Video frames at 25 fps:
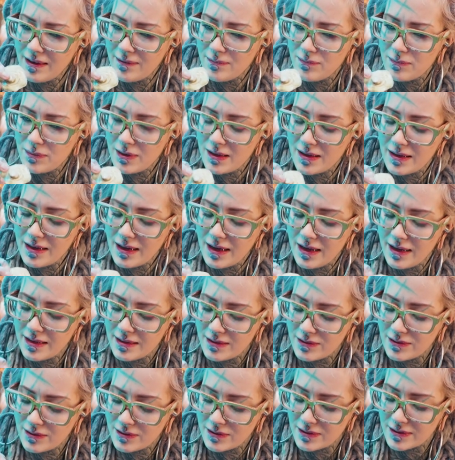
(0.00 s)
pretty
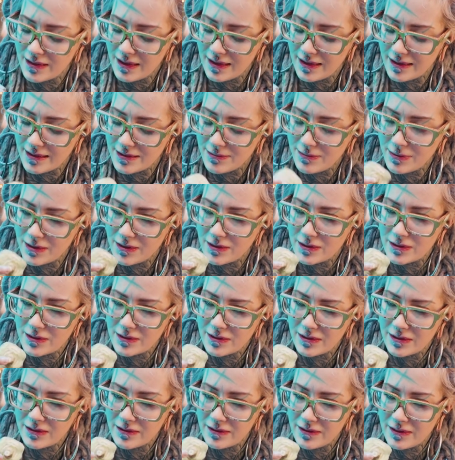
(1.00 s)
hard to slice
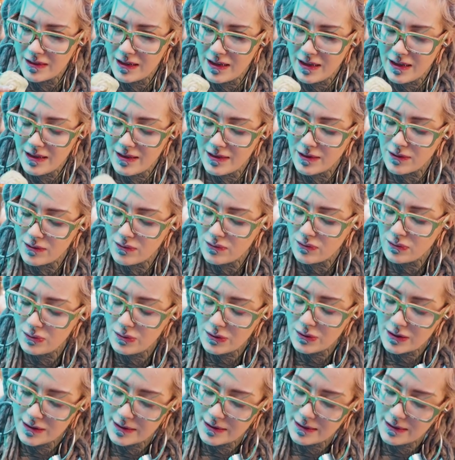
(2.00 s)
because of the
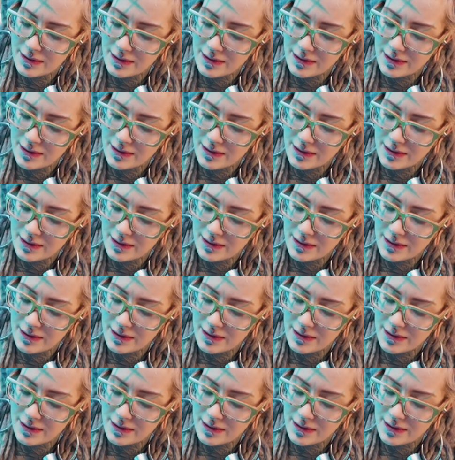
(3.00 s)
root